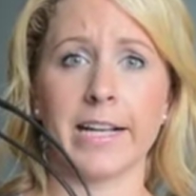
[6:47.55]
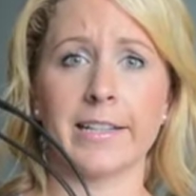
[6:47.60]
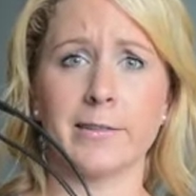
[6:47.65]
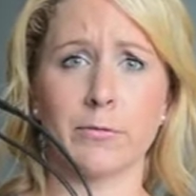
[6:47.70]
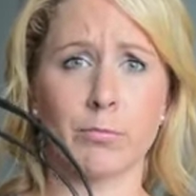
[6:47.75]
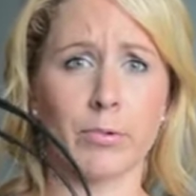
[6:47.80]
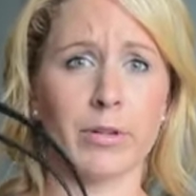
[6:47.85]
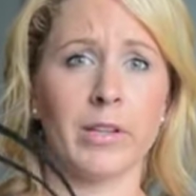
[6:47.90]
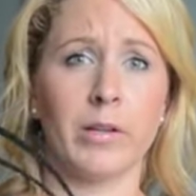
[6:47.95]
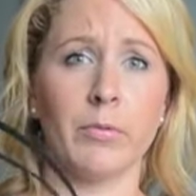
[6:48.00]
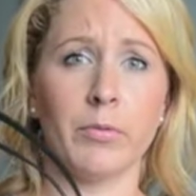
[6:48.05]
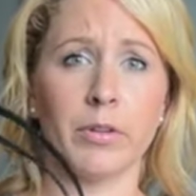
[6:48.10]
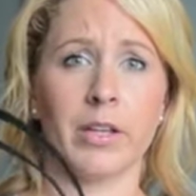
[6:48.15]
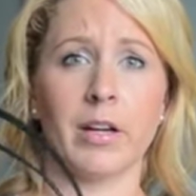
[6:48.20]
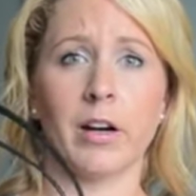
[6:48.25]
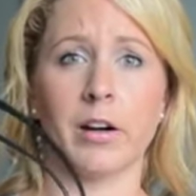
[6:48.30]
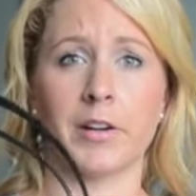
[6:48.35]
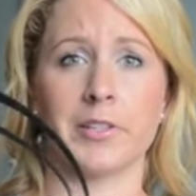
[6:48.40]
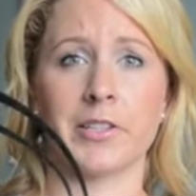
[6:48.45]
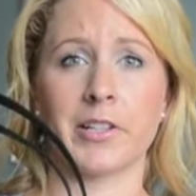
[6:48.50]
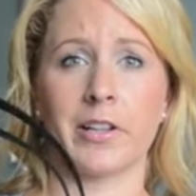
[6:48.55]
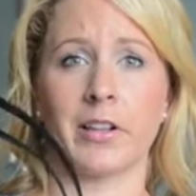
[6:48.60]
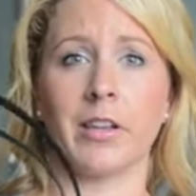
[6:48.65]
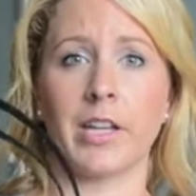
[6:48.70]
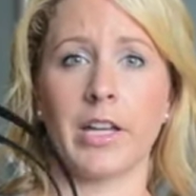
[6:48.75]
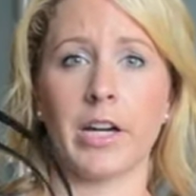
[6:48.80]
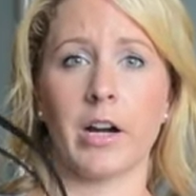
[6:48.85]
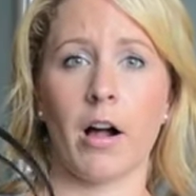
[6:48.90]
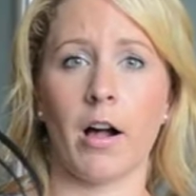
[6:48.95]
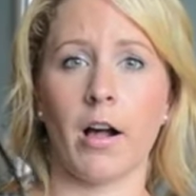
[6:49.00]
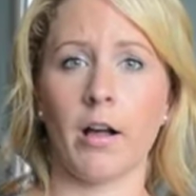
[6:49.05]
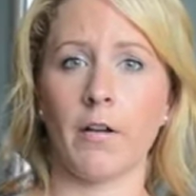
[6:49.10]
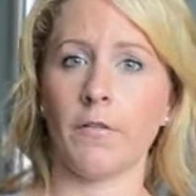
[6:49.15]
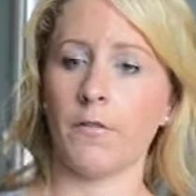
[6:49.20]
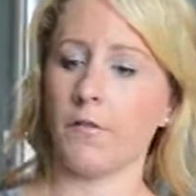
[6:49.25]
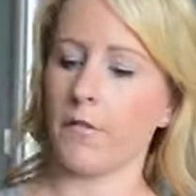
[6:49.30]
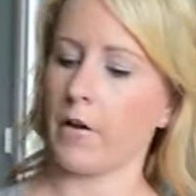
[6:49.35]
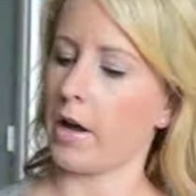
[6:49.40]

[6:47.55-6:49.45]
It's really, really hard to clean off.